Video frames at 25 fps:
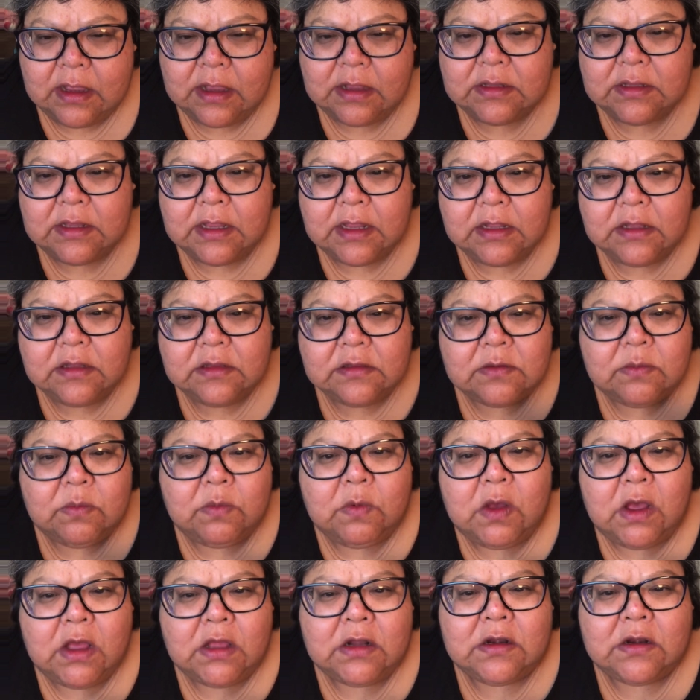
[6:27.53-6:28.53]
take some
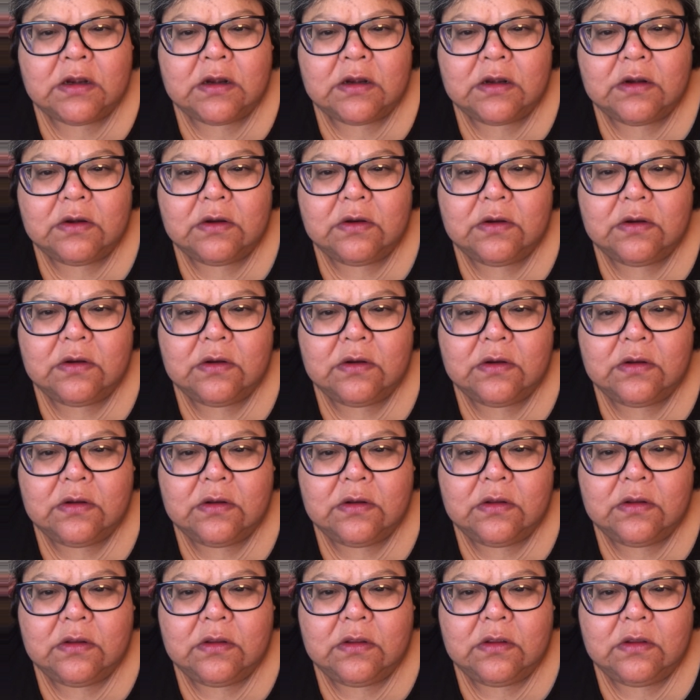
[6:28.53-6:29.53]
water
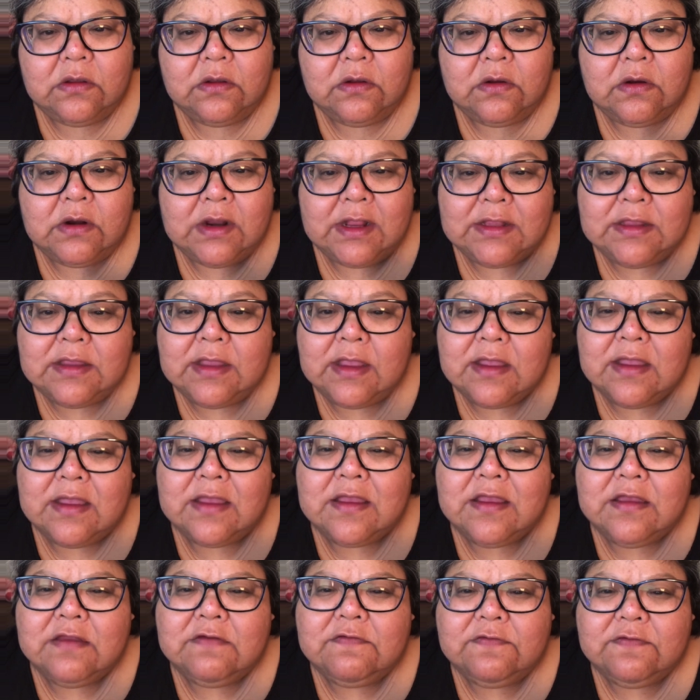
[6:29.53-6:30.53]
or I take a
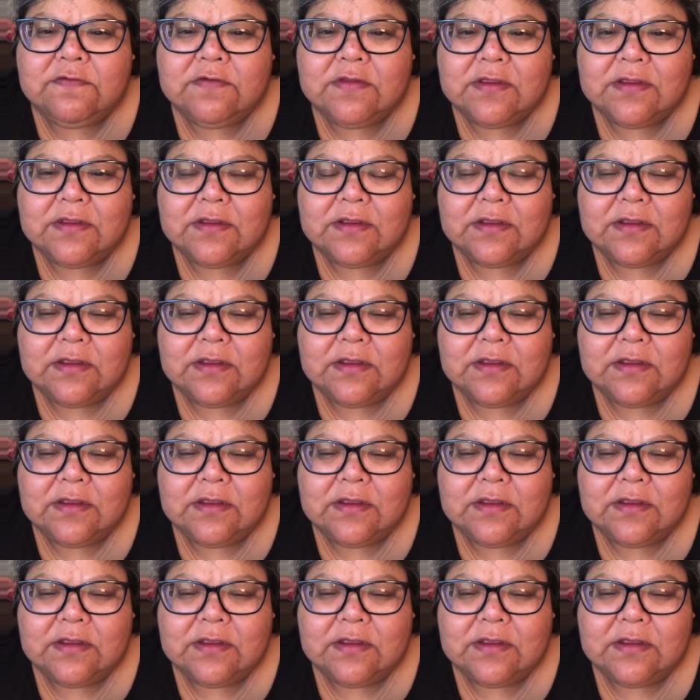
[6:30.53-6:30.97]
gift